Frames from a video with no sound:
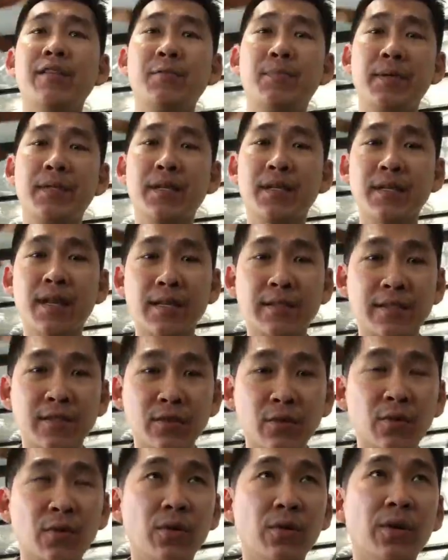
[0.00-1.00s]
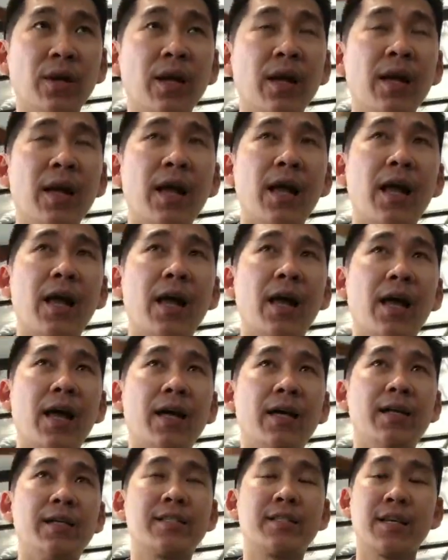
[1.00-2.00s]
this business has its own,
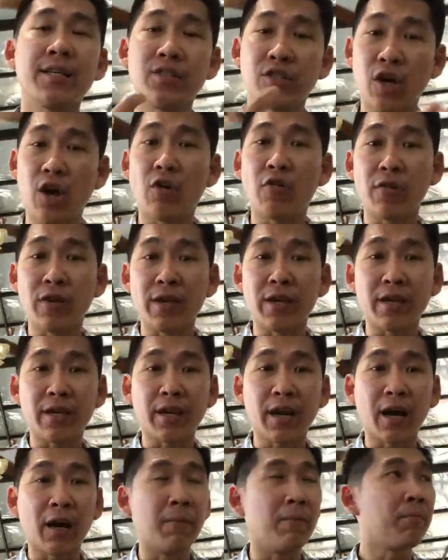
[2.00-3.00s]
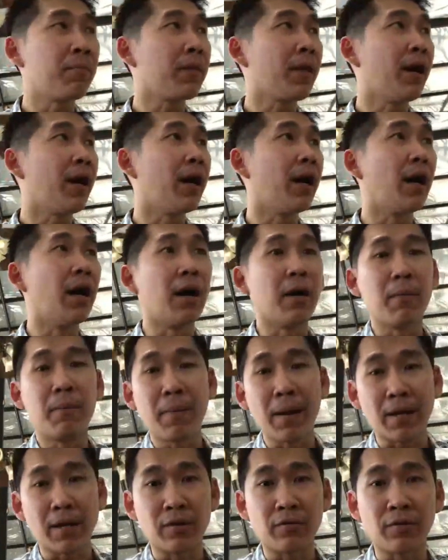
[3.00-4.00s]
and it starts generating income
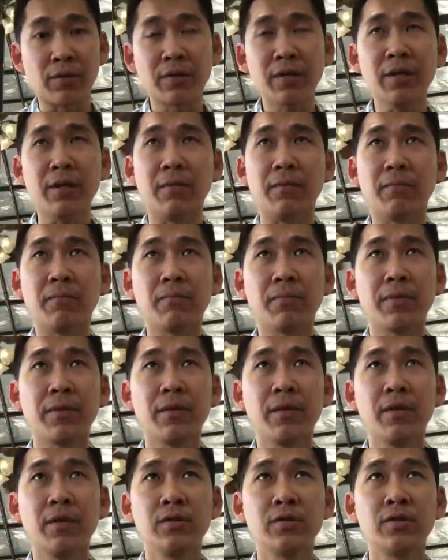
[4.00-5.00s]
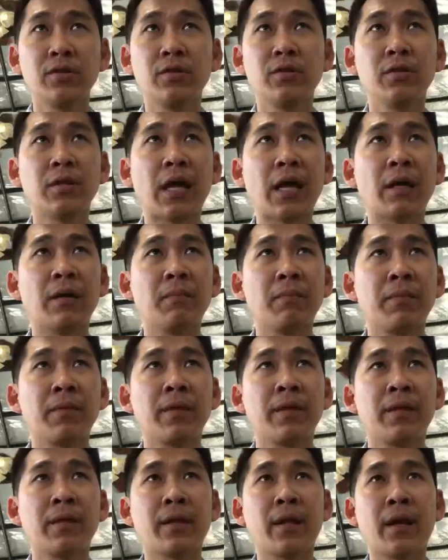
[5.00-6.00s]
back in return. So like
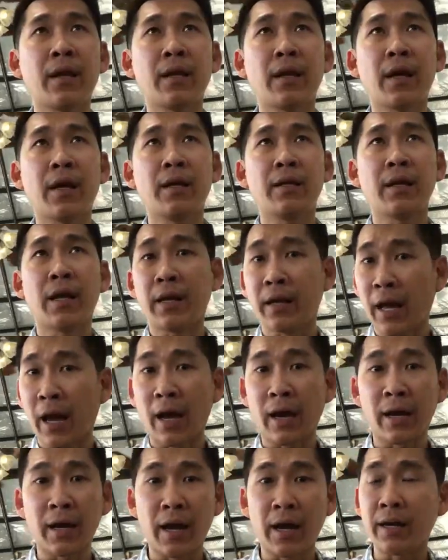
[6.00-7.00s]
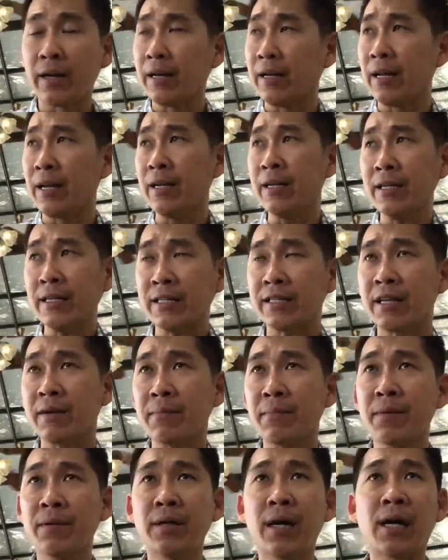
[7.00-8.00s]
that, and another
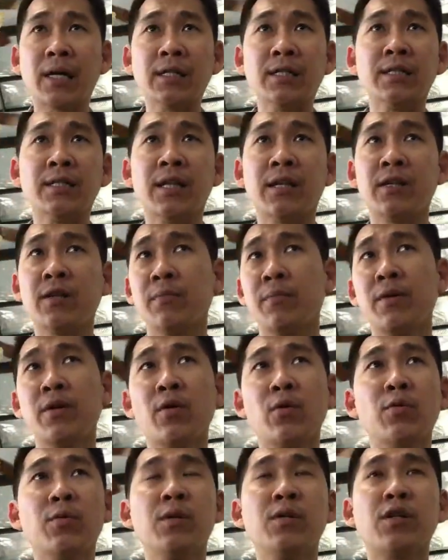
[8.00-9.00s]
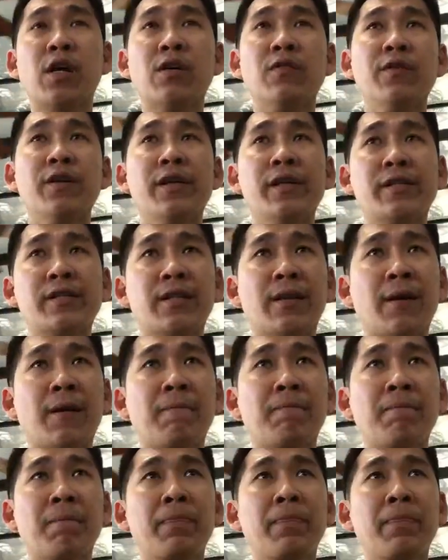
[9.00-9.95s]
example other than being an Uber driver is like